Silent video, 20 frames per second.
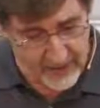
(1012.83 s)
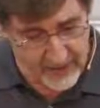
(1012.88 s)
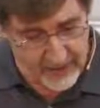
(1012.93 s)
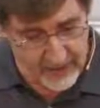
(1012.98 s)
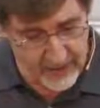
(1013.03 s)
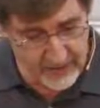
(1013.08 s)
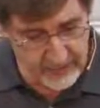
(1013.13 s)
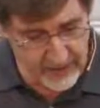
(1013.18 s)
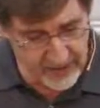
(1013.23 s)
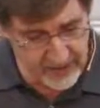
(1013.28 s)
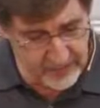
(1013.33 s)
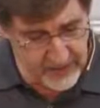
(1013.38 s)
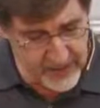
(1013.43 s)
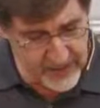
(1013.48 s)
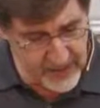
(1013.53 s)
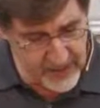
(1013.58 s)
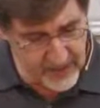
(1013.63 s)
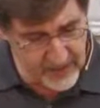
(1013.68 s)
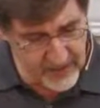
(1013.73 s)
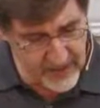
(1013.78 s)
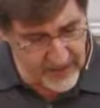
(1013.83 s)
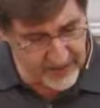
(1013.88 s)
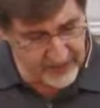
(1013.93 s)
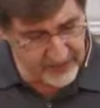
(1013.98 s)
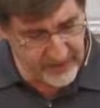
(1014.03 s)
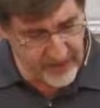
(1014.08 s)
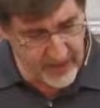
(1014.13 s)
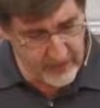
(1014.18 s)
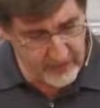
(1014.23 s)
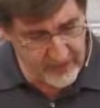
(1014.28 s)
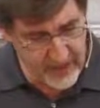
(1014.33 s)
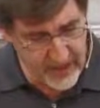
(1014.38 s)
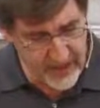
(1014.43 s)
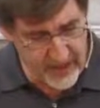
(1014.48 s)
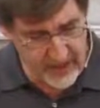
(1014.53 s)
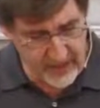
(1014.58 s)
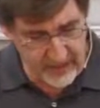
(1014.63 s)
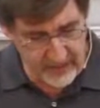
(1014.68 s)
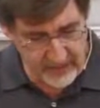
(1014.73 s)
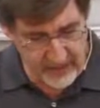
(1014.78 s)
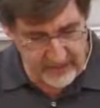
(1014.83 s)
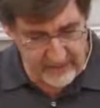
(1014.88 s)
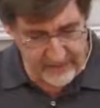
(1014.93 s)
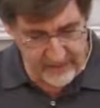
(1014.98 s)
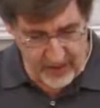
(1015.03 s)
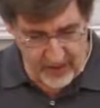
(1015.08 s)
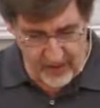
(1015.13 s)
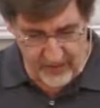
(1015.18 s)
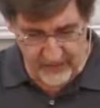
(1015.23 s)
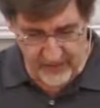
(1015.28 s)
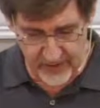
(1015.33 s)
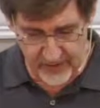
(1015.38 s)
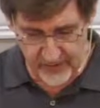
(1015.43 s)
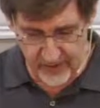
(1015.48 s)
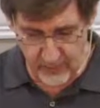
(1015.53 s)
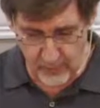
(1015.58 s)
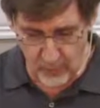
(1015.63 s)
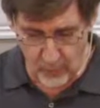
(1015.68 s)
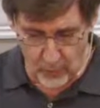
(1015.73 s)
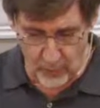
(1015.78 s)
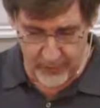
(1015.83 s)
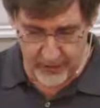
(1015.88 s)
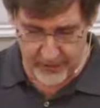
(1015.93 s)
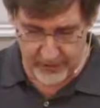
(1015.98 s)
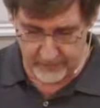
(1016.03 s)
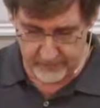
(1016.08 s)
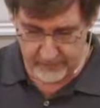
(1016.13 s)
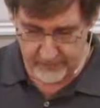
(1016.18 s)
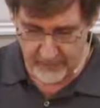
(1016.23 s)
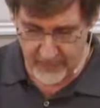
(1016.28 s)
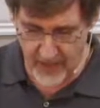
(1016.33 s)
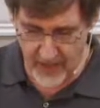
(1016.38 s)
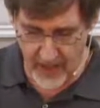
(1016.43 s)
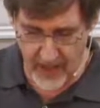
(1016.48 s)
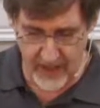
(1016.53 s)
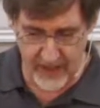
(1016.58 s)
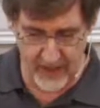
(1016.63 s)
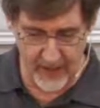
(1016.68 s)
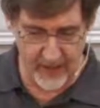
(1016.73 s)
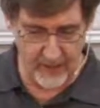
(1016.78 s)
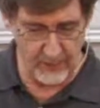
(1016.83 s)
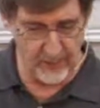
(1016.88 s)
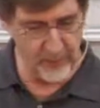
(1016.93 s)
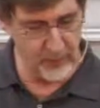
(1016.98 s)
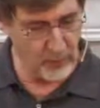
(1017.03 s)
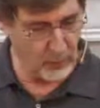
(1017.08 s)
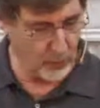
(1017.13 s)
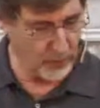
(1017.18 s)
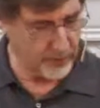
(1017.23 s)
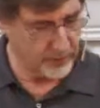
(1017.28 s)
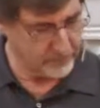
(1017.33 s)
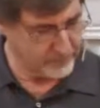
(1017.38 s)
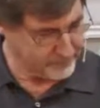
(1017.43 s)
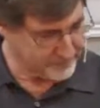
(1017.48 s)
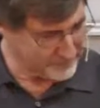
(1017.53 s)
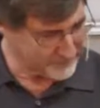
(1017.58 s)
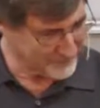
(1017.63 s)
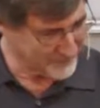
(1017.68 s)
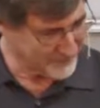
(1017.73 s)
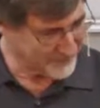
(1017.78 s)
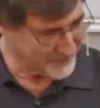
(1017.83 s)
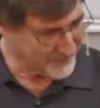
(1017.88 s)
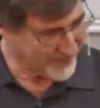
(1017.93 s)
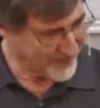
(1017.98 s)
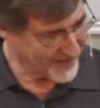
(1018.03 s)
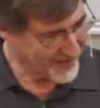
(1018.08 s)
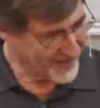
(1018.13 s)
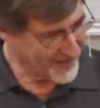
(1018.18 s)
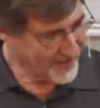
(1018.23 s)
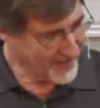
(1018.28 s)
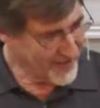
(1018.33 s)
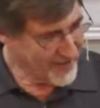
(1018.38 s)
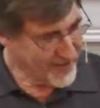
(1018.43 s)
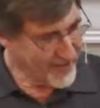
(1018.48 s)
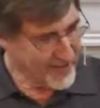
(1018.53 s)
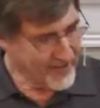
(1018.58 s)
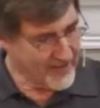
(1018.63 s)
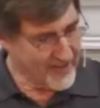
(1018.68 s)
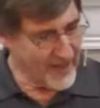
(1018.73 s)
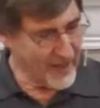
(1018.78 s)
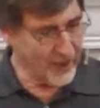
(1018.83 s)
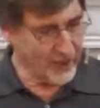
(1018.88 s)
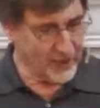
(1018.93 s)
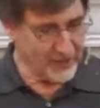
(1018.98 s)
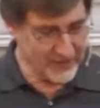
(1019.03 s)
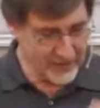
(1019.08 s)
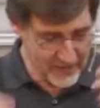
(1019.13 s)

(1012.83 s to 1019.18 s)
It must be eaten that same day. Leave none of it till morning. I am the Lord. Now,